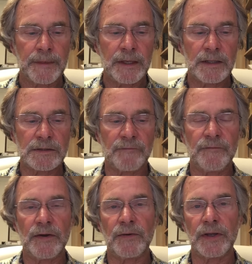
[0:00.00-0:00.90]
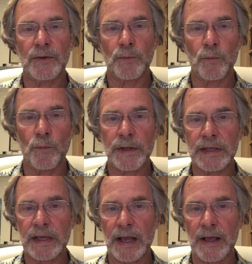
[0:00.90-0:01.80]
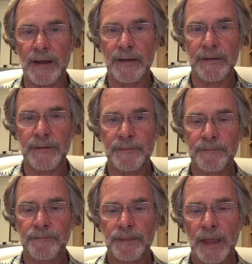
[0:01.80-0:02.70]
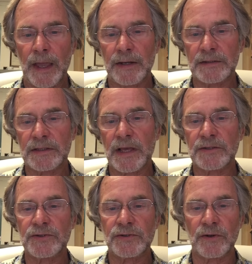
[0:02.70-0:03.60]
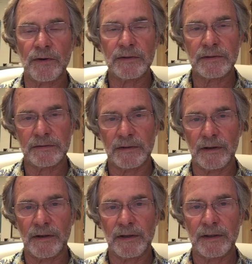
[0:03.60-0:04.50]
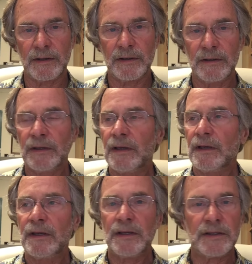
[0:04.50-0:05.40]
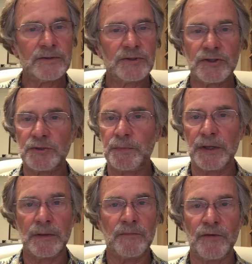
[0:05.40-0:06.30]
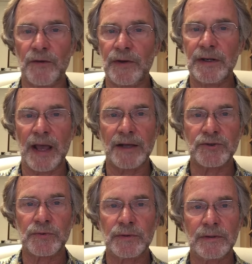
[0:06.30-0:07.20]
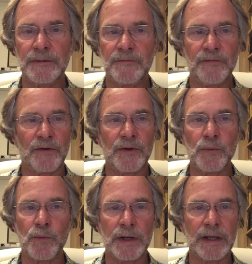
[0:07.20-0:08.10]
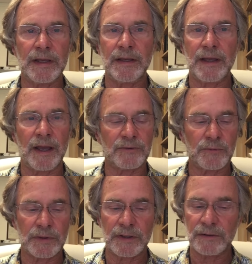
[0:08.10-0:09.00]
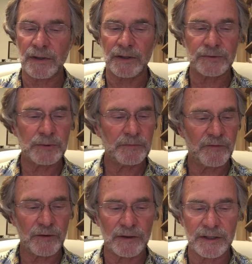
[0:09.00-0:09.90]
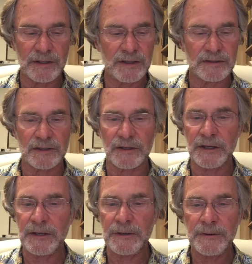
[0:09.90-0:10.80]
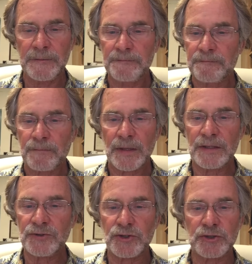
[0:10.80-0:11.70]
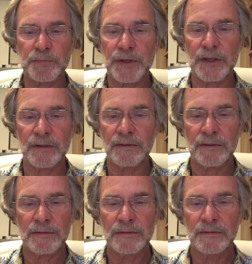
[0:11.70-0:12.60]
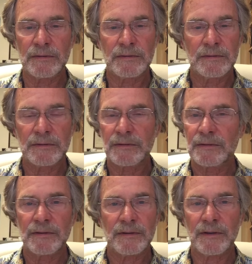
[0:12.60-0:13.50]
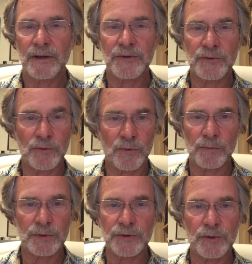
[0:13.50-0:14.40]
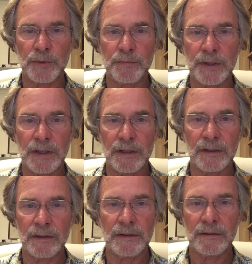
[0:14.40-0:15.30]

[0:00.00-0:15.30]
He's a very witty guy, and as they start to talk, he's just being very natural, very winning. Catherine can talk to him fairly easily. He's just being a normal human being,